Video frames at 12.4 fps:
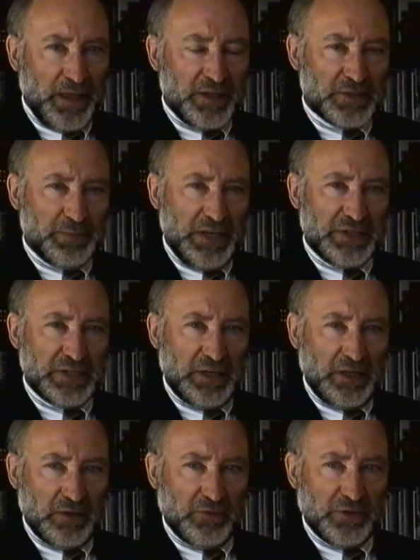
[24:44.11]
spaced at
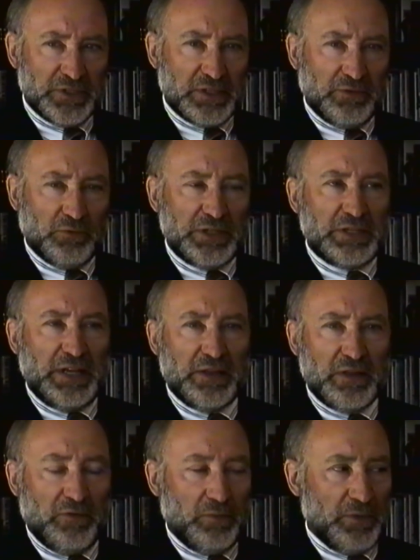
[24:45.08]
intervals of
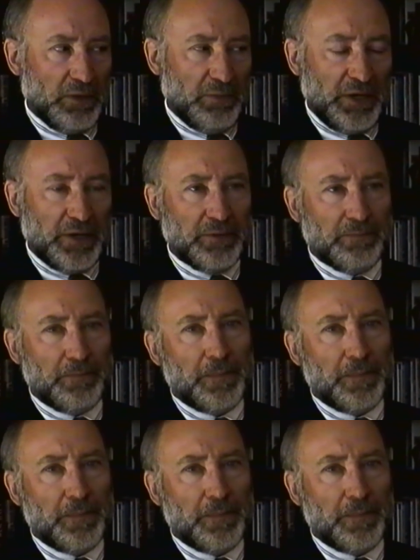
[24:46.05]
1/10 of a millimeter.